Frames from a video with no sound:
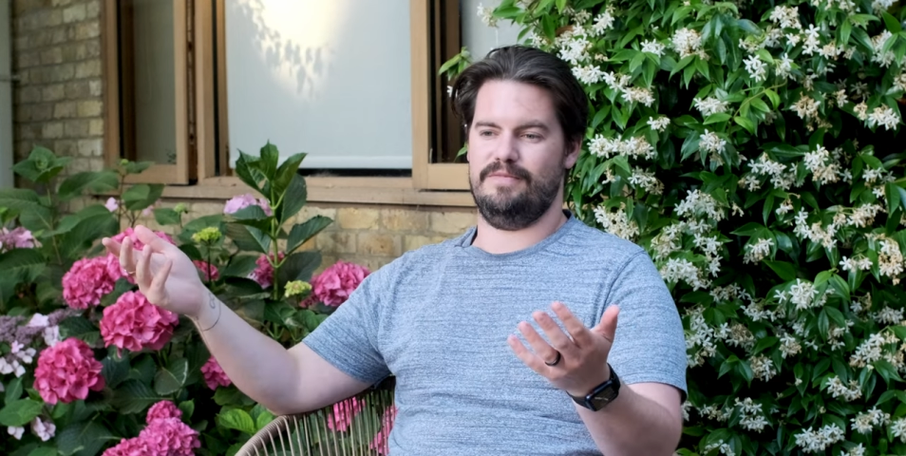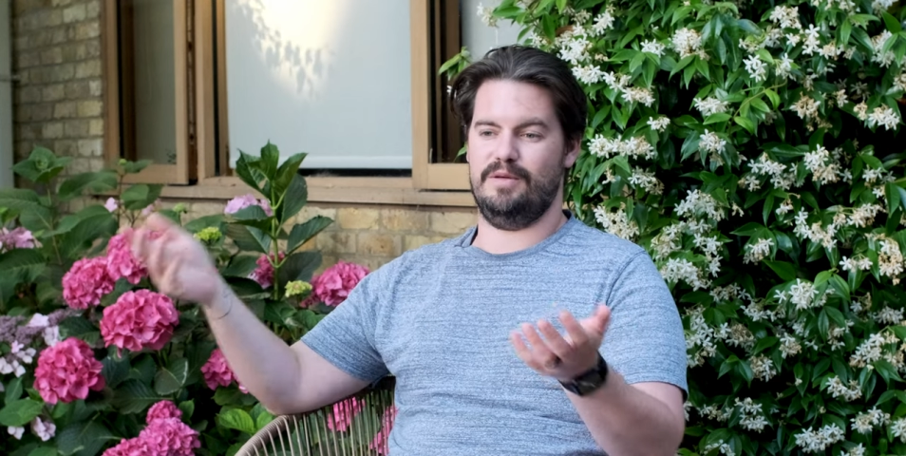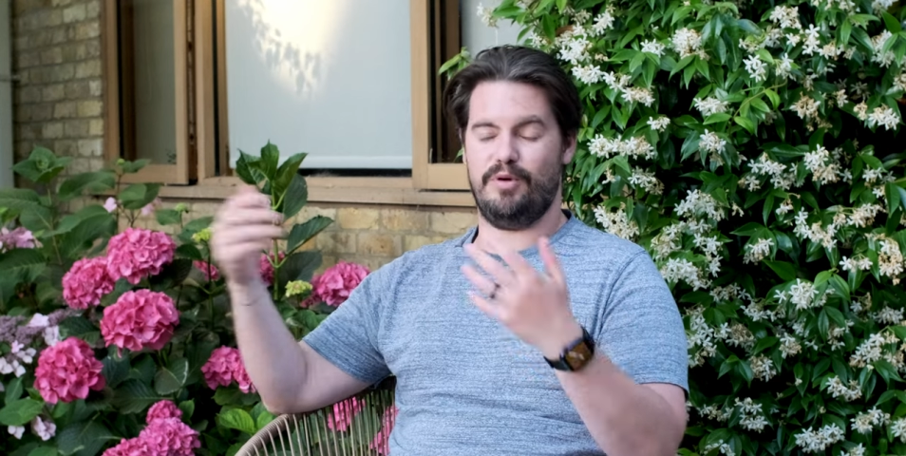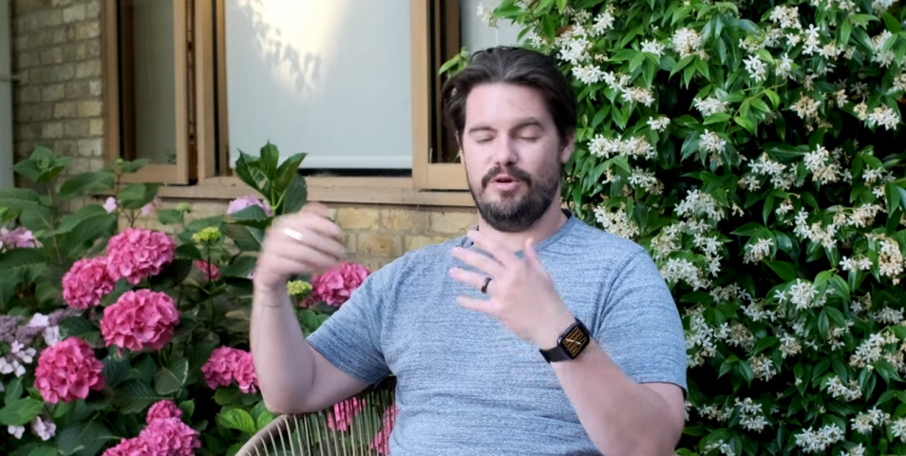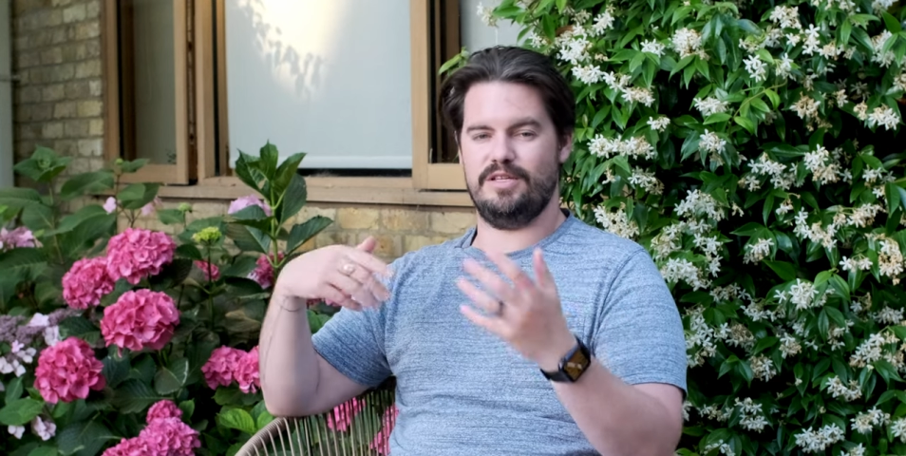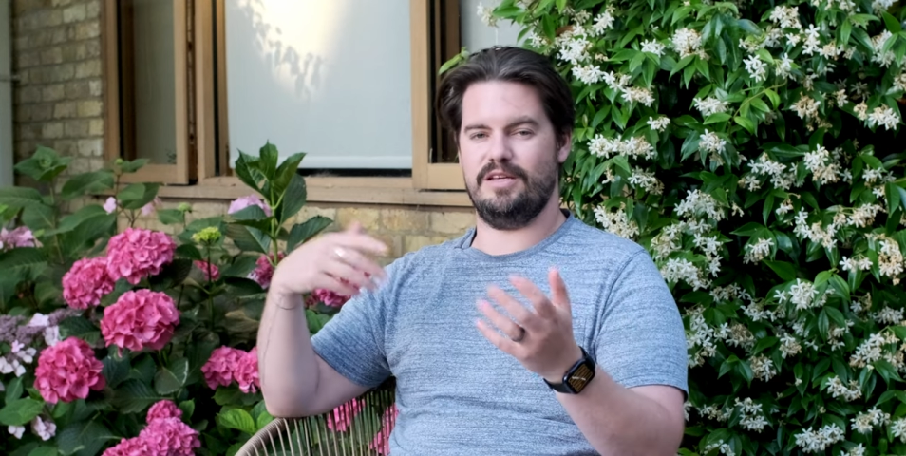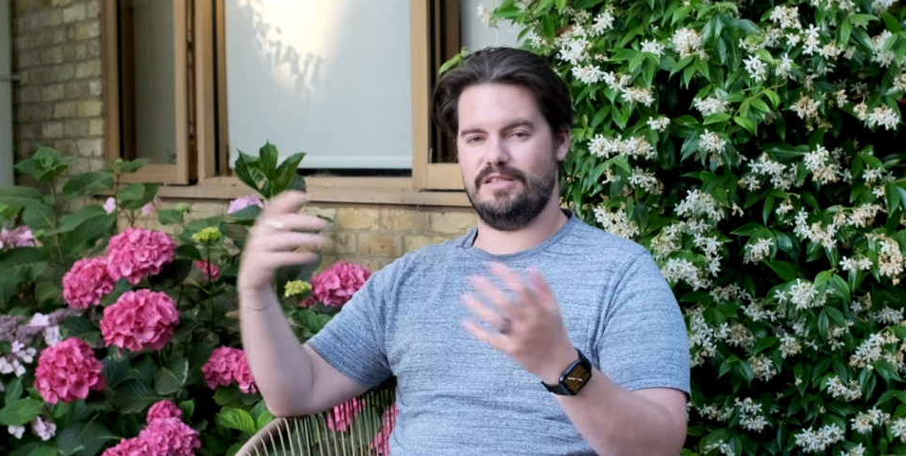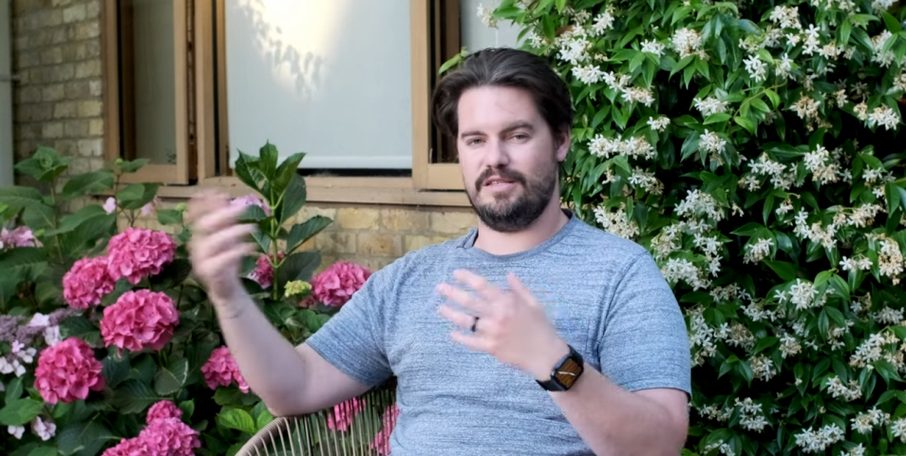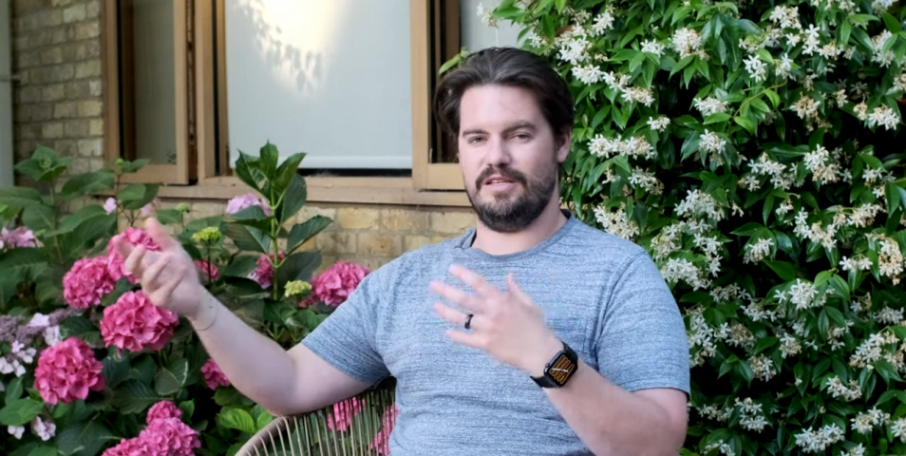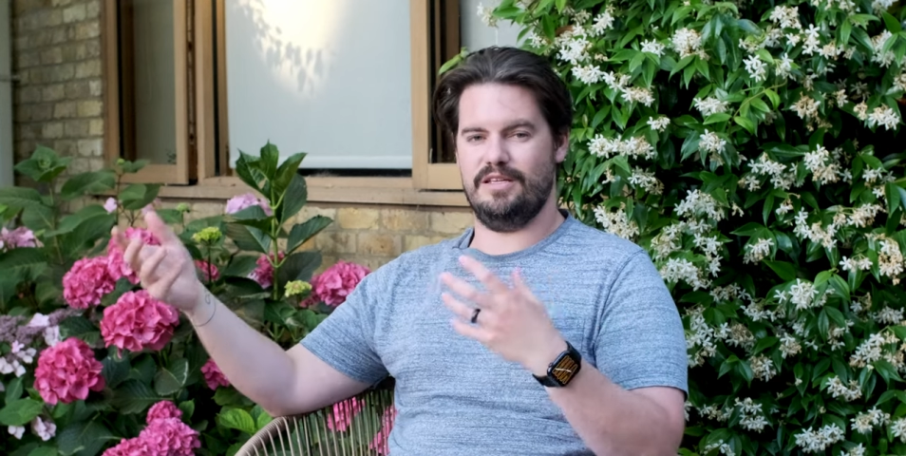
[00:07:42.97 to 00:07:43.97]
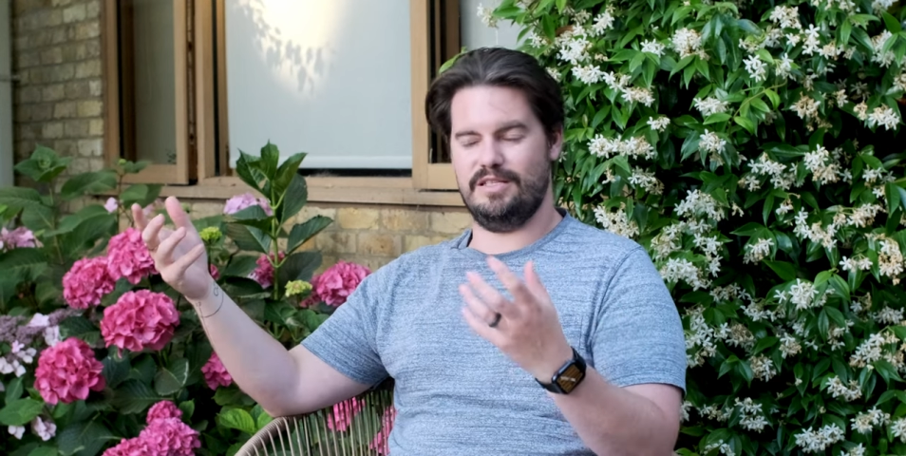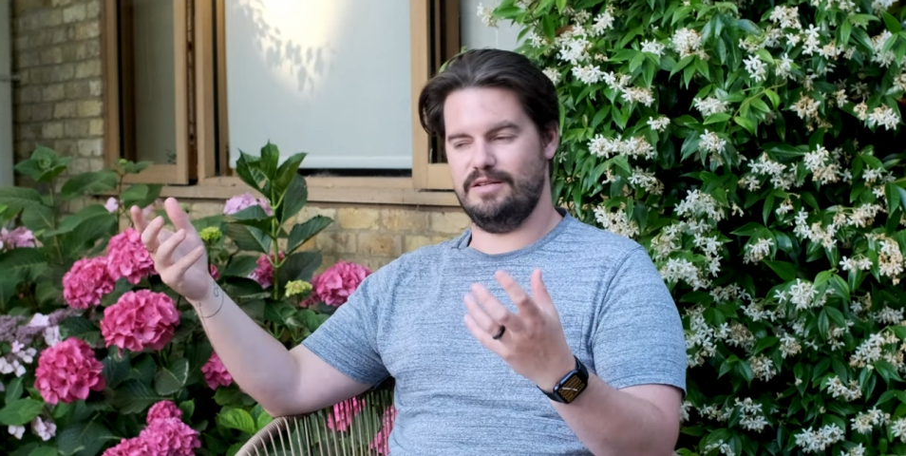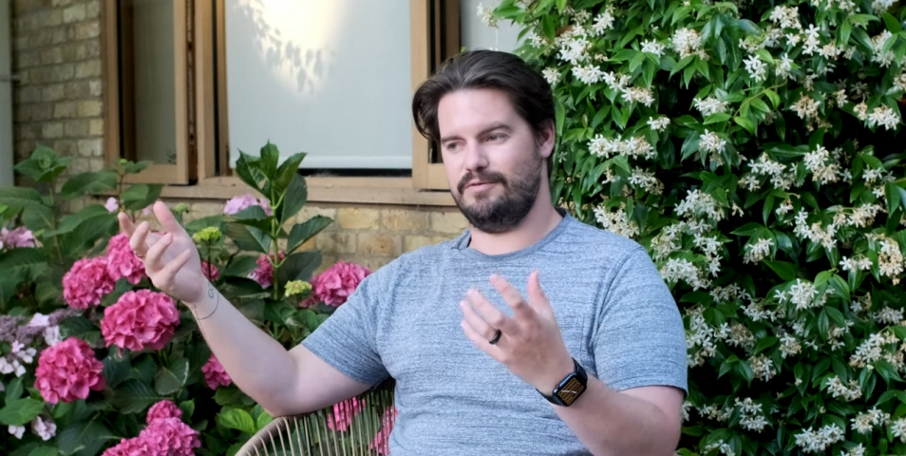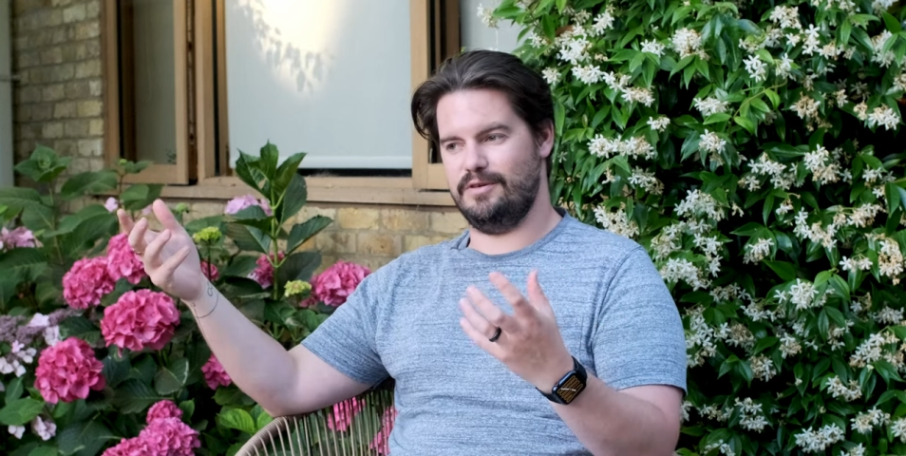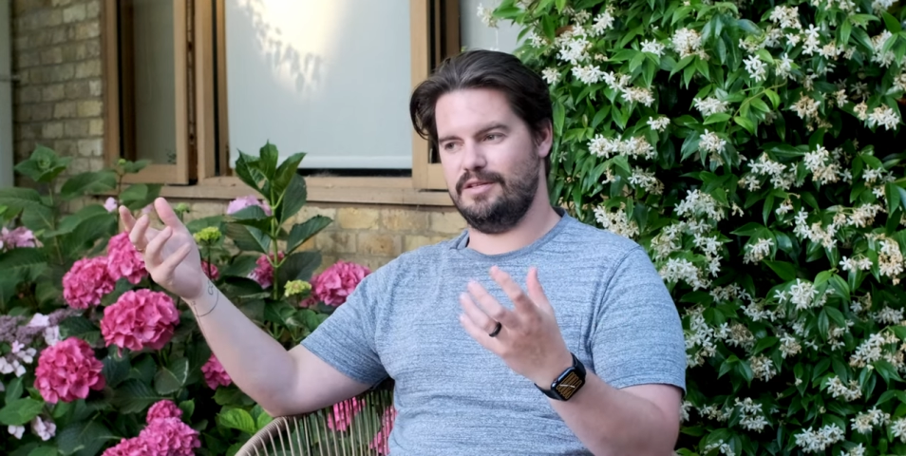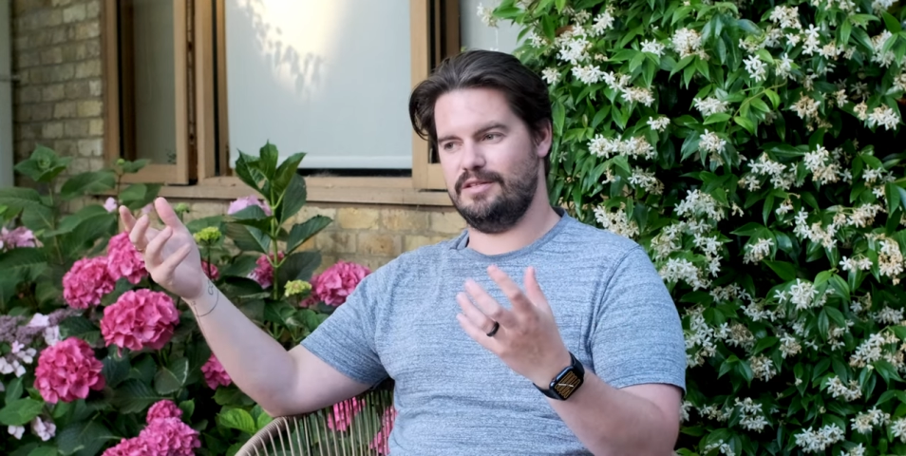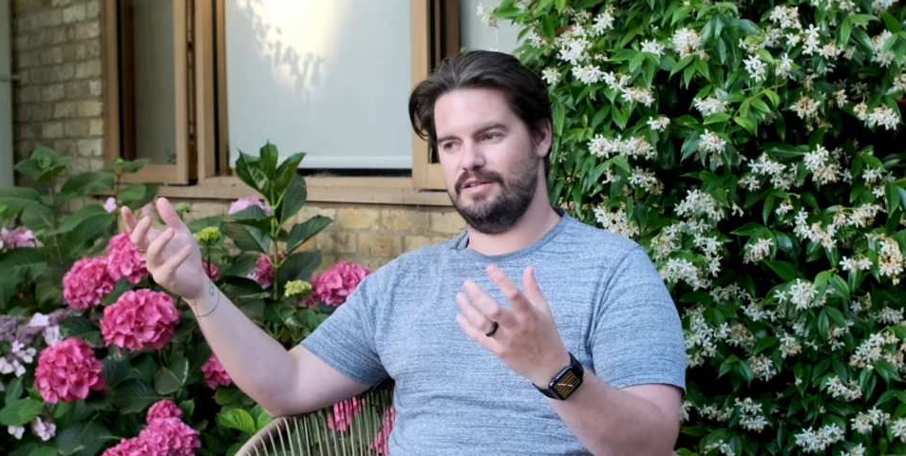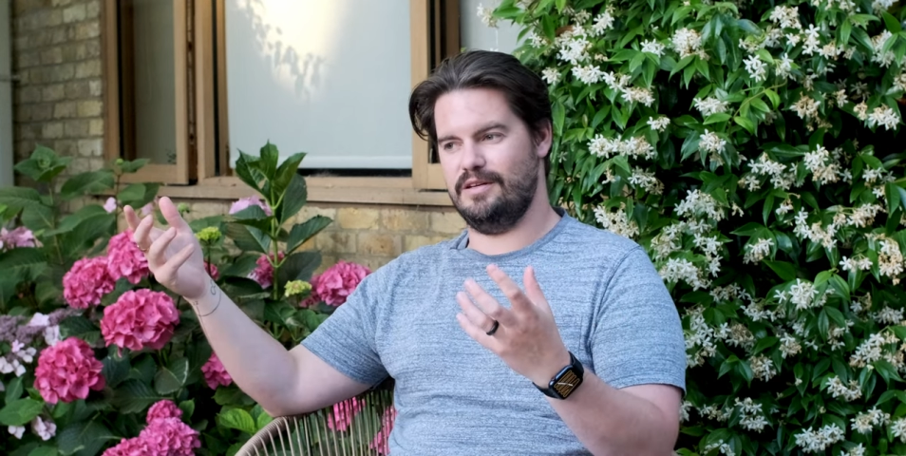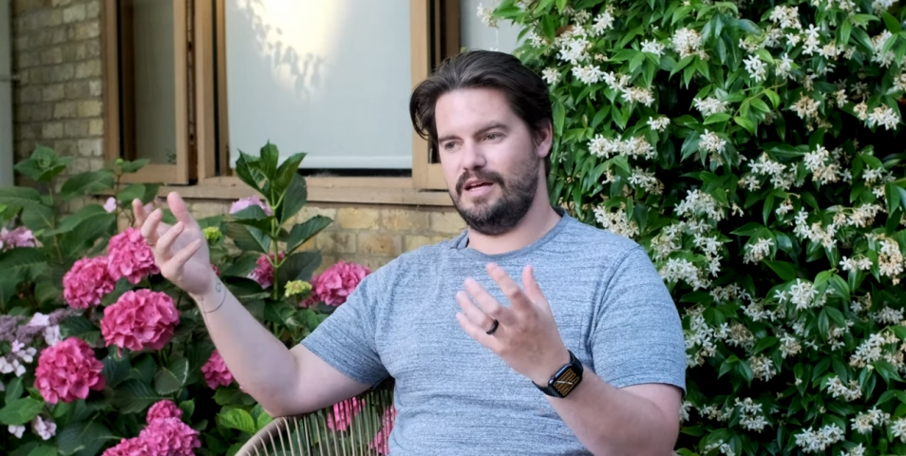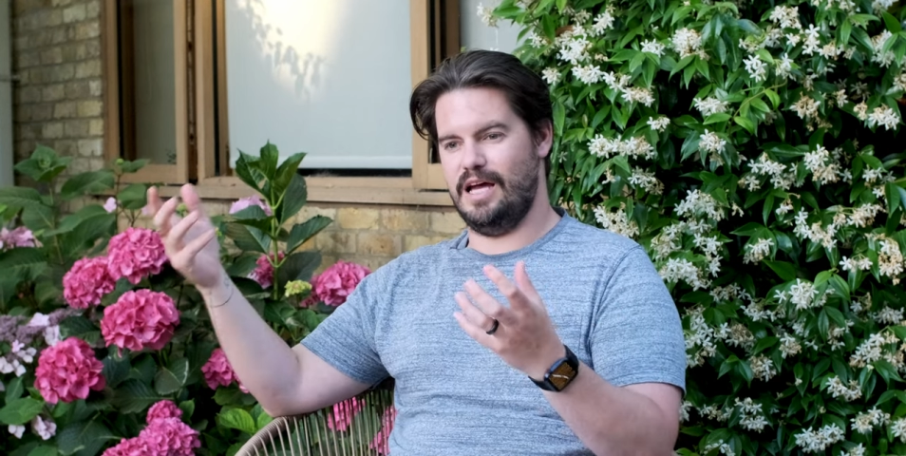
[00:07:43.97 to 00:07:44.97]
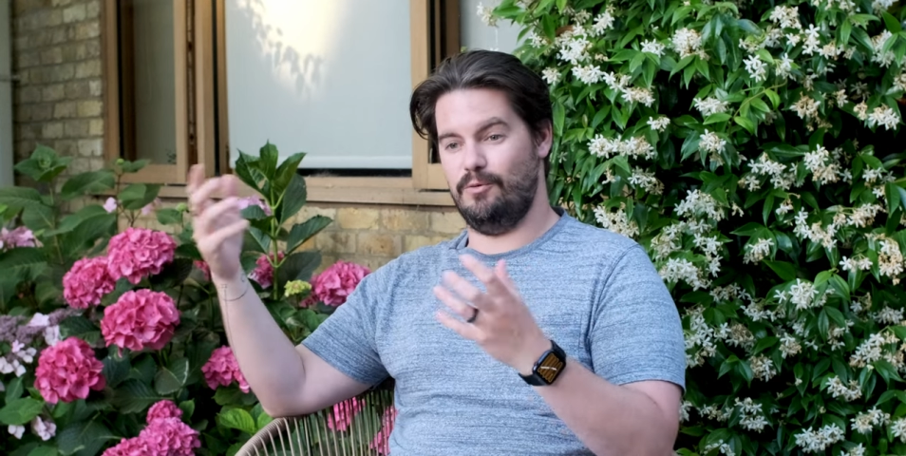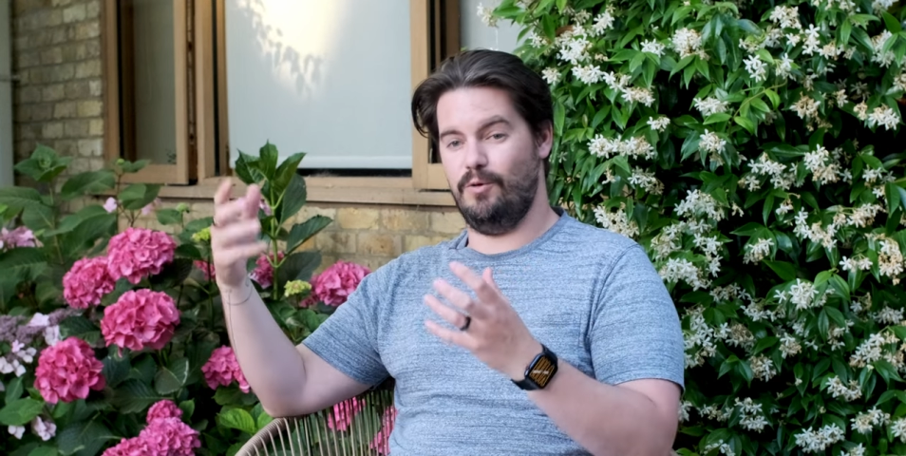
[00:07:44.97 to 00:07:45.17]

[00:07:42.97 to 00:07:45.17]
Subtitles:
The process is different, and